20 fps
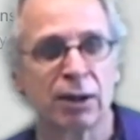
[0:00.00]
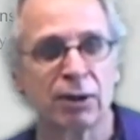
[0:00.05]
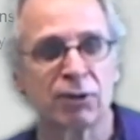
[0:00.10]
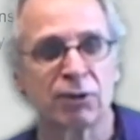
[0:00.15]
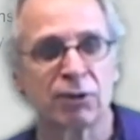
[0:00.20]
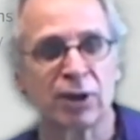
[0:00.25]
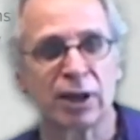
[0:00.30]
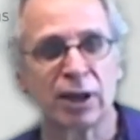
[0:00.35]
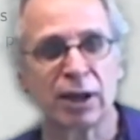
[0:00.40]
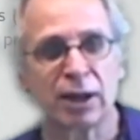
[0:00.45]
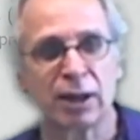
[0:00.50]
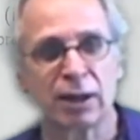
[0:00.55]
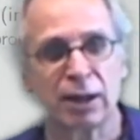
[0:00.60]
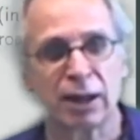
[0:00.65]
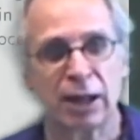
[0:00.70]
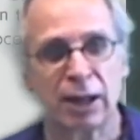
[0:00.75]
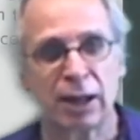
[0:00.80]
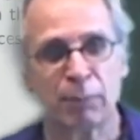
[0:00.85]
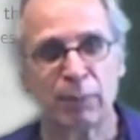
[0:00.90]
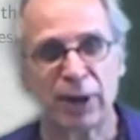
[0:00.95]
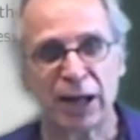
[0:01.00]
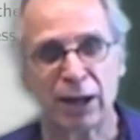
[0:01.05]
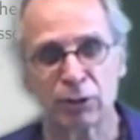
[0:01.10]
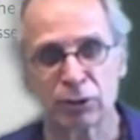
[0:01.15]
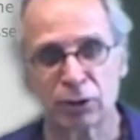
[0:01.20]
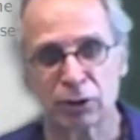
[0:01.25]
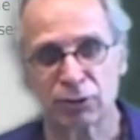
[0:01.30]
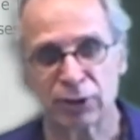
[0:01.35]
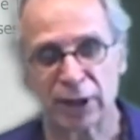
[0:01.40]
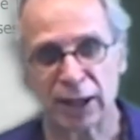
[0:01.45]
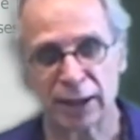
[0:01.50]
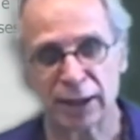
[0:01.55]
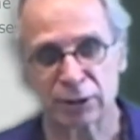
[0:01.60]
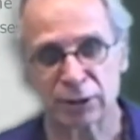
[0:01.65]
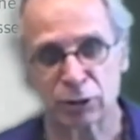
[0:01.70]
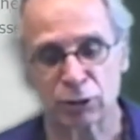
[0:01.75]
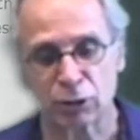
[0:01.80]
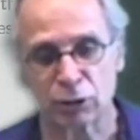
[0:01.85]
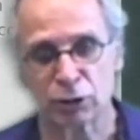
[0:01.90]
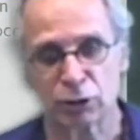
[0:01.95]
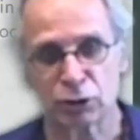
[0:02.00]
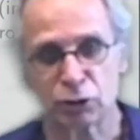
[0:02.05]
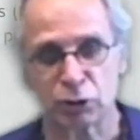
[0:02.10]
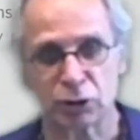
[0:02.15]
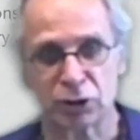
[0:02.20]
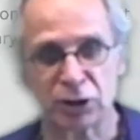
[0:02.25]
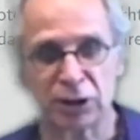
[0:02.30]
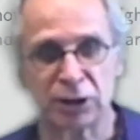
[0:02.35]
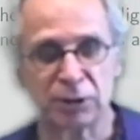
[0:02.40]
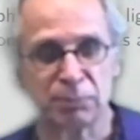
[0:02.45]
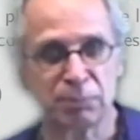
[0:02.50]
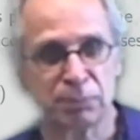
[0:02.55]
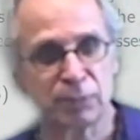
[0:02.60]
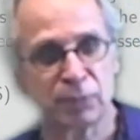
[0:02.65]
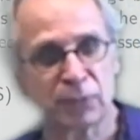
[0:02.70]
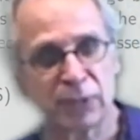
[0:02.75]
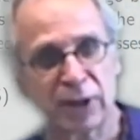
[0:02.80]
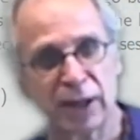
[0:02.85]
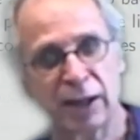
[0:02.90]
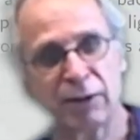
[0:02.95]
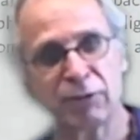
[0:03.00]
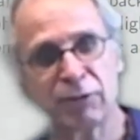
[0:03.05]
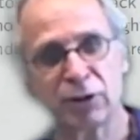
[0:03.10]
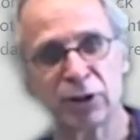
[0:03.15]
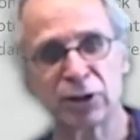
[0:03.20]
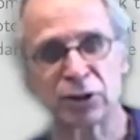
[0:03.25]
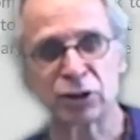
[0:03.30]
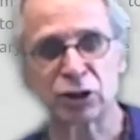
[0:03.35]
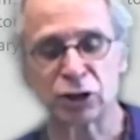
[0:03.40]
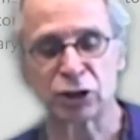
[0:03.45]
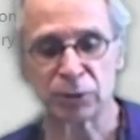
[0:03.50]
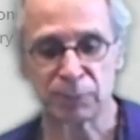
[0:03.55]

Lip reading: The amount of electrons, or the average